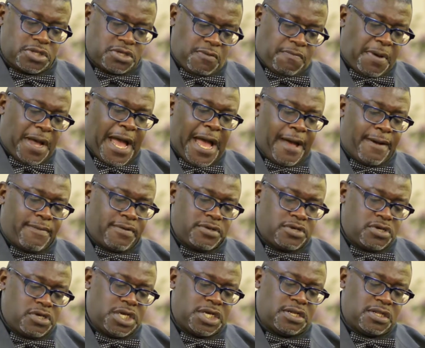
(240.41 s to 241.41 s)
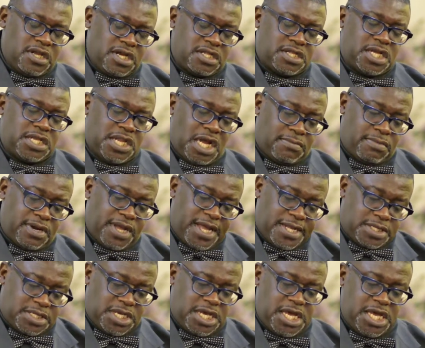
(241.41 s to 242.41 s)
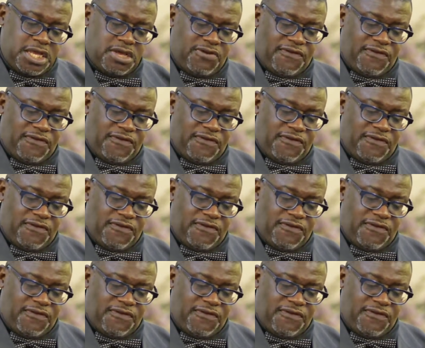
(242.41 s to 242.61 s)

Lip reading: to the Bible and you can look at number 18,